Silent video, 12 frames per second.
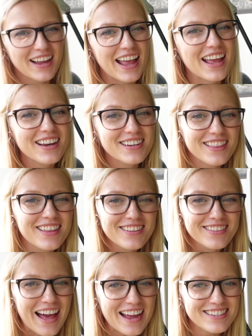And the
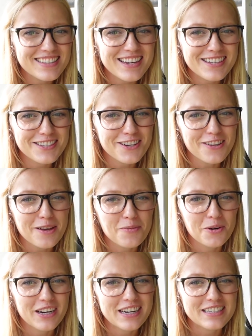last install that
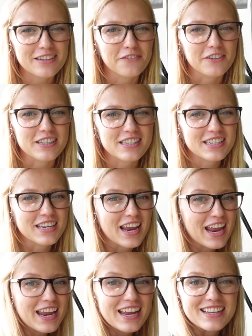Morryde did for us
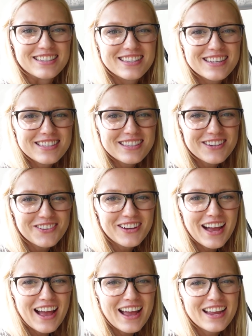today is this little
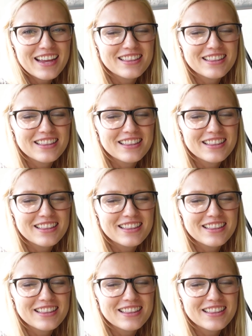guy,